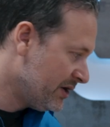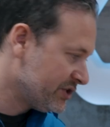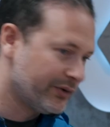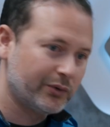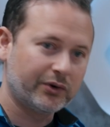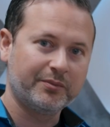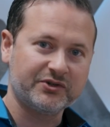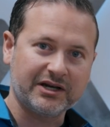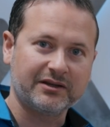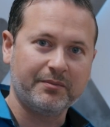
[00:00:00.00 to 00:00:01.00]
So in order to
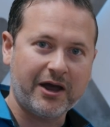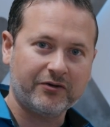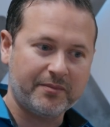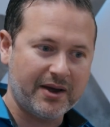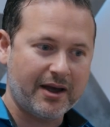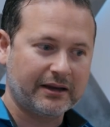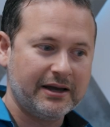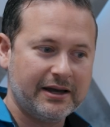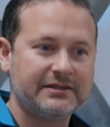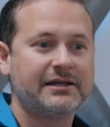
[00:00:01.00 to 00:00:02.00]
protect the battery pack,
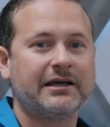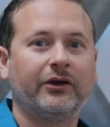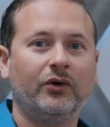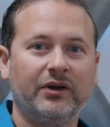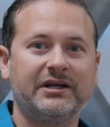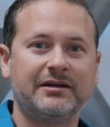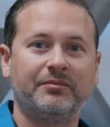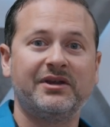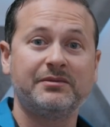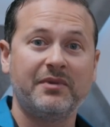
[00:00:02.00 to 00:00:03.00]
it says I can only
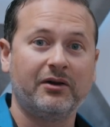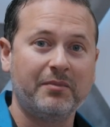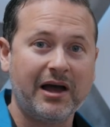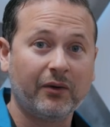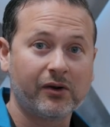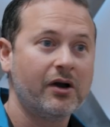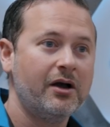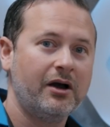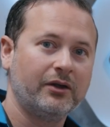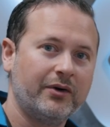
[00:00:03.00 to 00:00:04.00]
accept this amount of power,
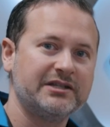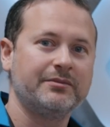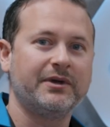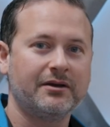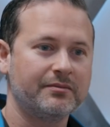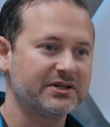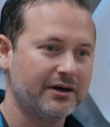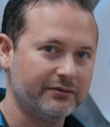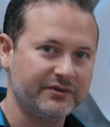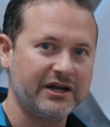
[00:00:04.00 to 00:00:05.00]
otherwise it becomes
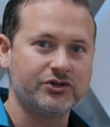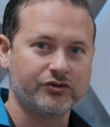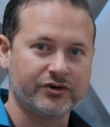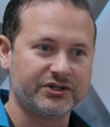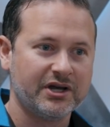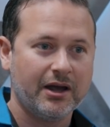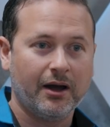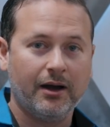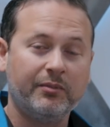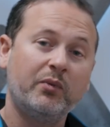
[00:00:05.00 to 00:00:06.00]
kind of dangerous.
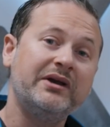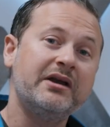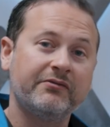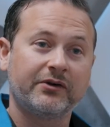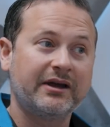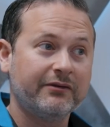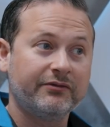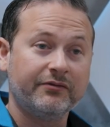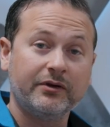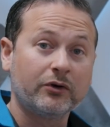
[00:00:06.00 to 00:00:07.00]
But we never give
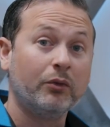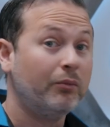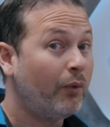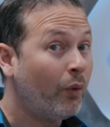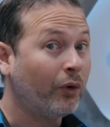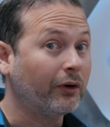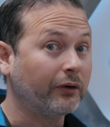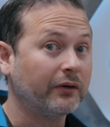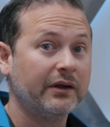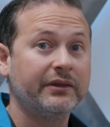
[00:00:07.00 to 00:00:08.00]
the vehicle
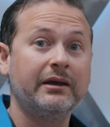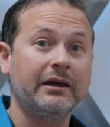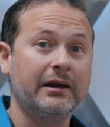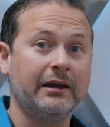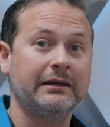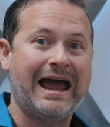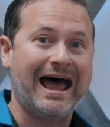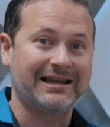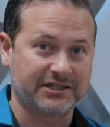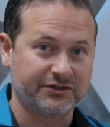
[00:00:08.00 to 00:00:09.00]
more than it
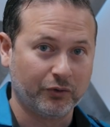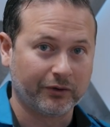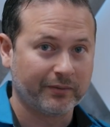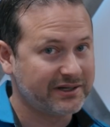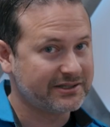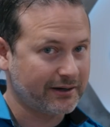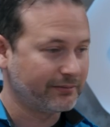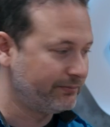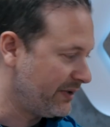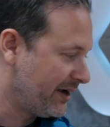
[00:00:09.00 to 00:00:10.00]
asks for, because that
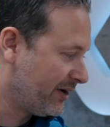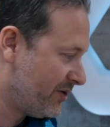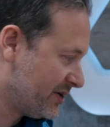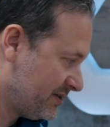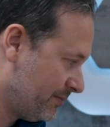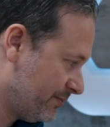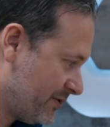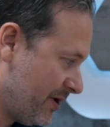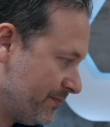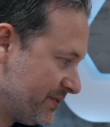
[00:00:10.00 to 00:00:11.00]
can cause some
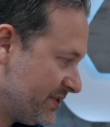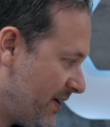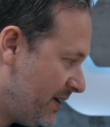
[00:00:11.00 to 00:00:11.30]
problems.